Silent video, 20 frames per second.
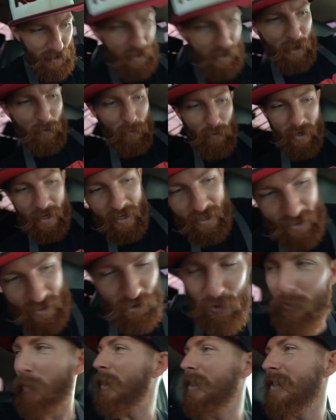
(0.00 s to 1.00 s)
They weren't hitting
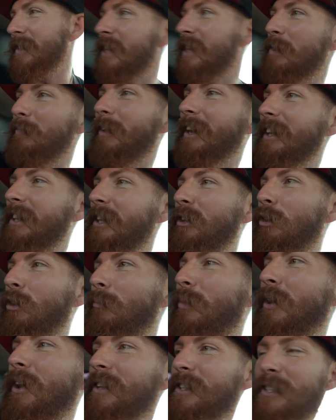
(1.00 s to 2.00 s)
here quite the same like at the
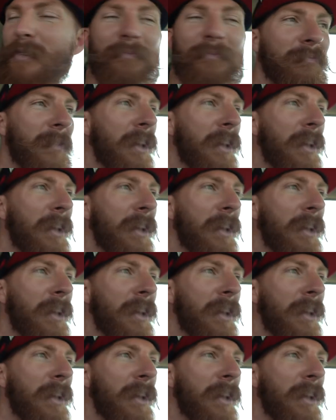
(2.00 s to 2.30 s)
home ponds.